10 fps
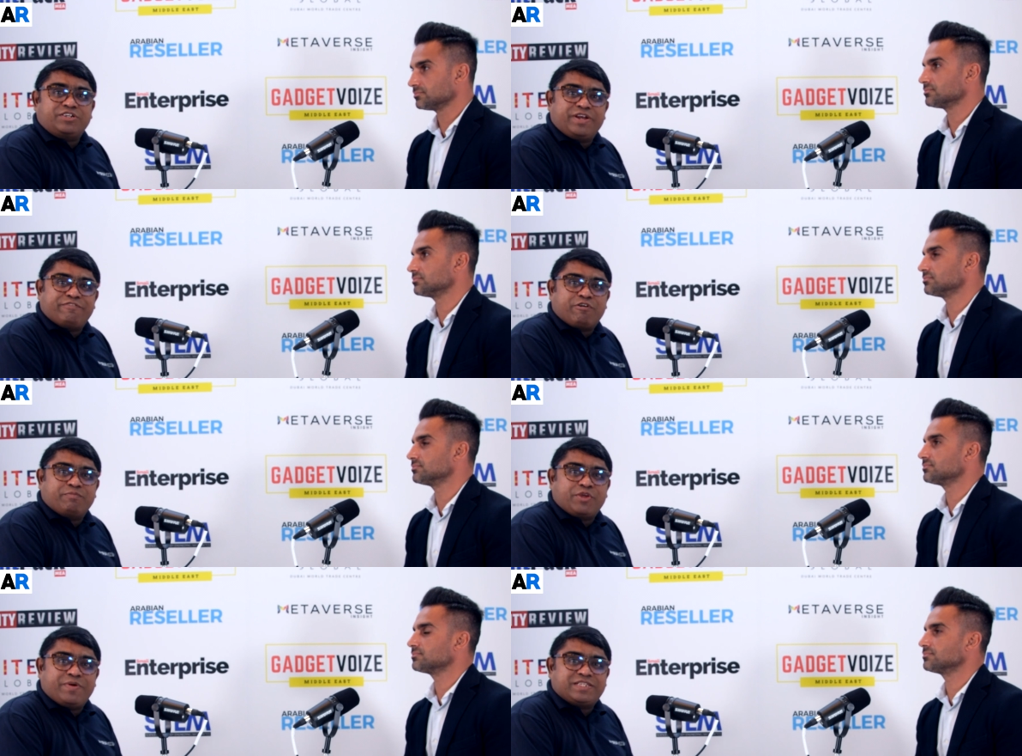Speaker 1: today from
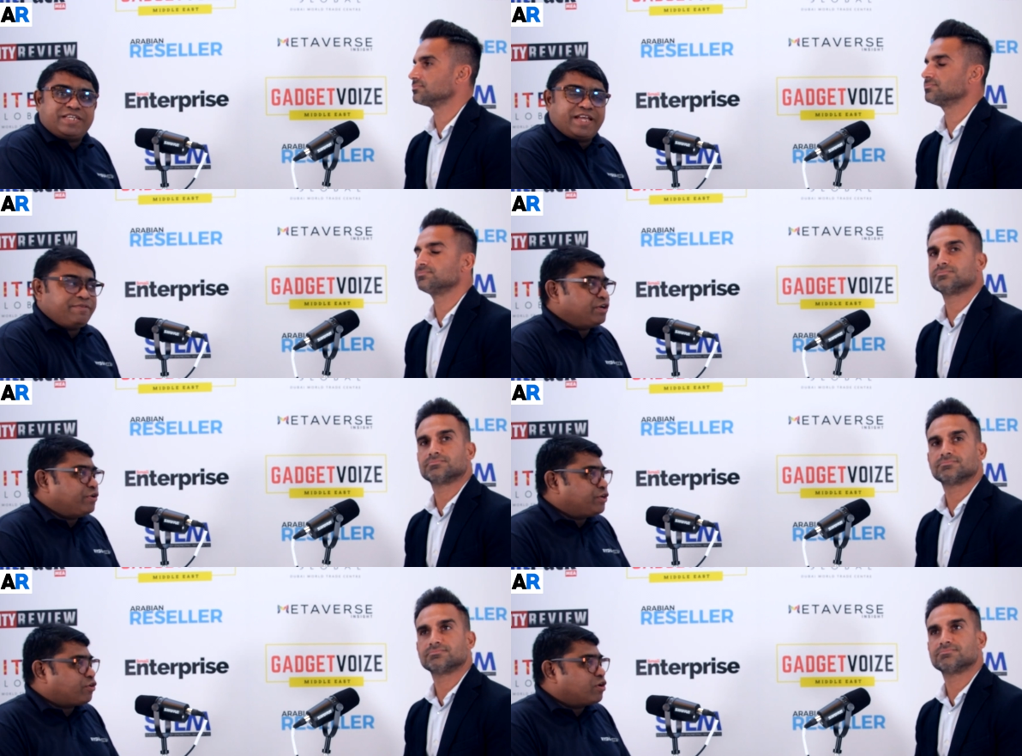QSC, and we're going
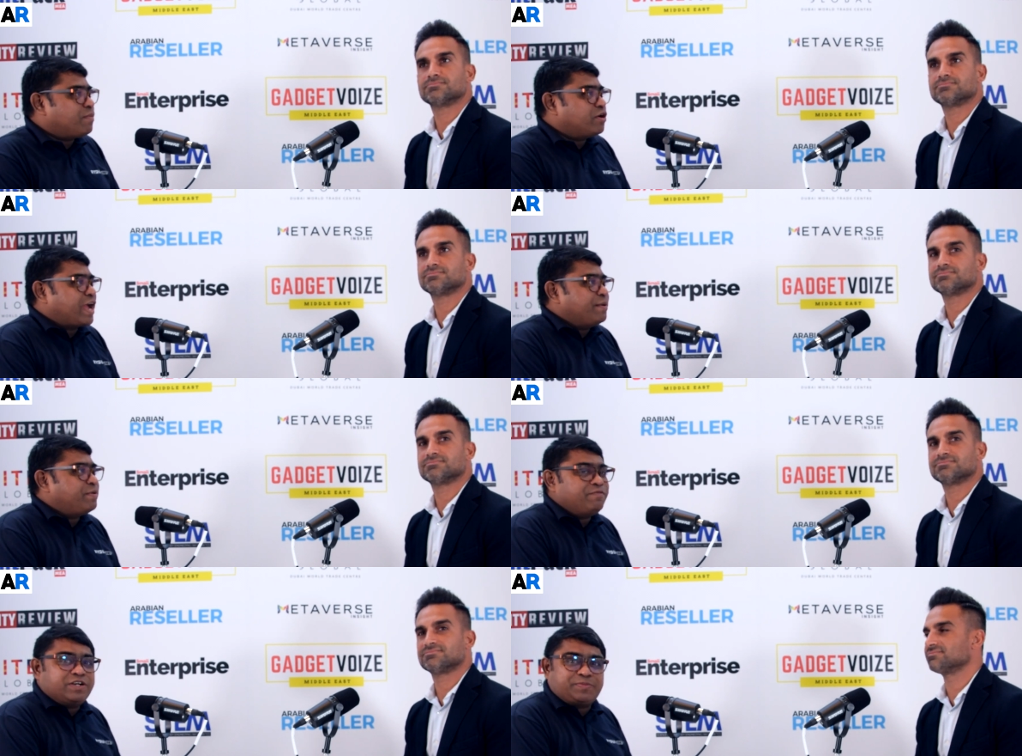to talk about hybrid
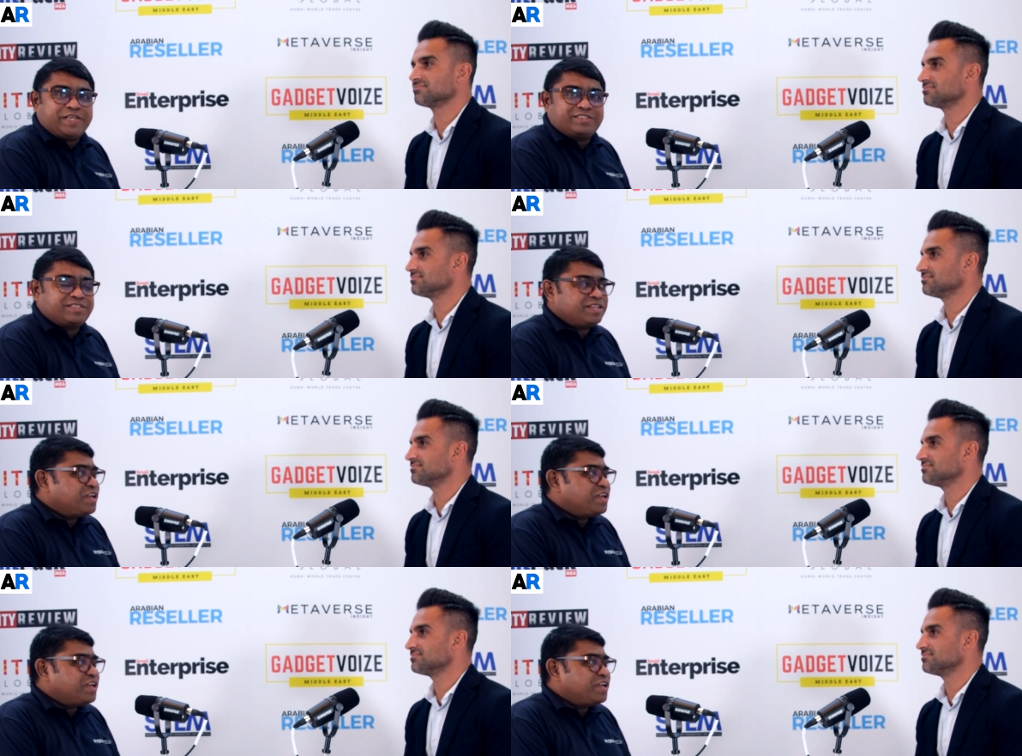workspaces.